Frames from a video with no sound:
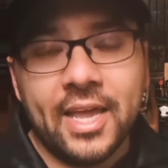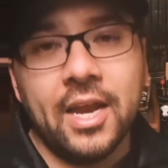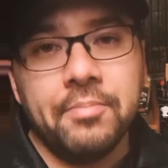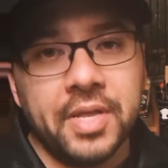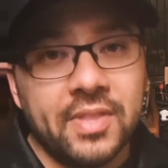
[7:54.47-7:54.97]
in
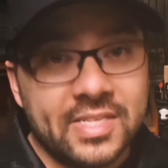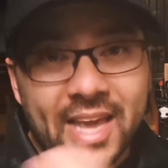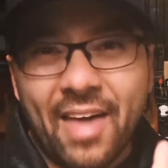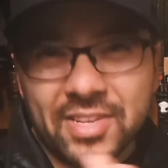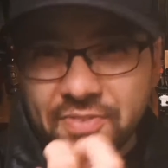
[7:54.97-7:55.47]
it, but
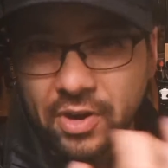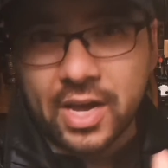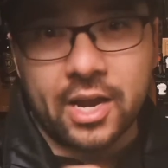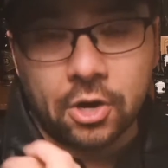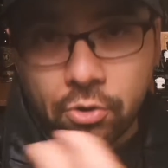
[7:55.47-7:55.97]
it had this very
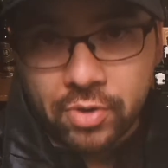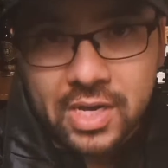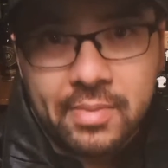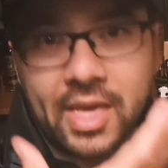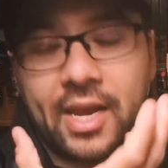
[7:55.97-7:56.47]
kind of
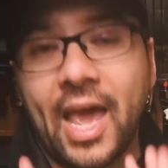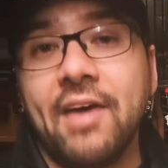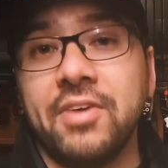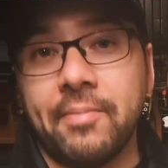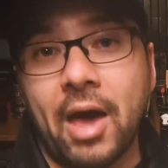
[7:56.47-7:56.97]
creamy and
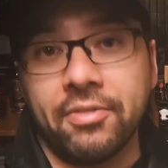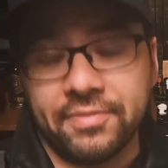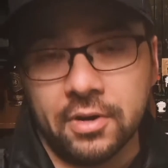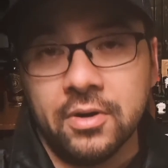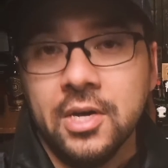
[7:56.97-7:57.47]
heavy
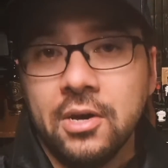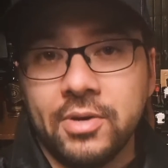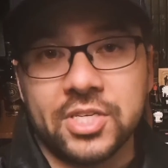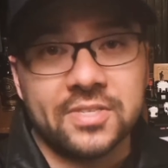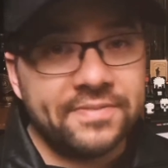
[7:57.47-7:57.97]
mouthfeel,
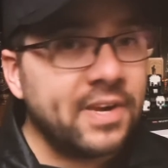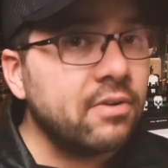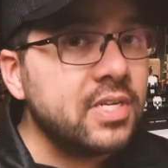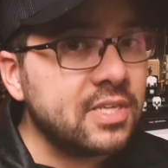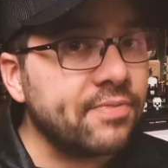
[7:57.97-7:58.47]
which is
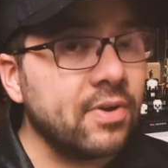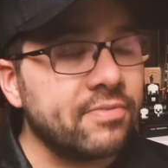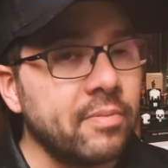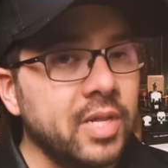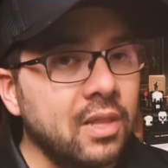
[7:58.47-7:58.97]
very
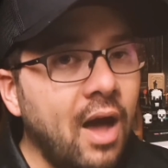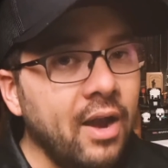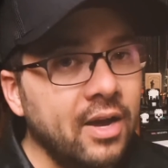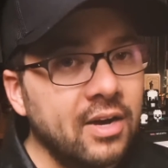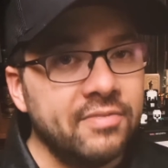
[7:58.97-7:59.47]
different from a
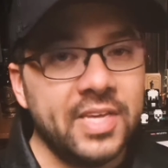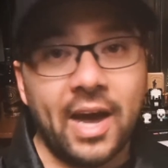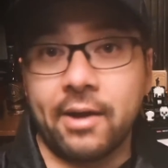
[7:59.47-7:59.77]
lot of the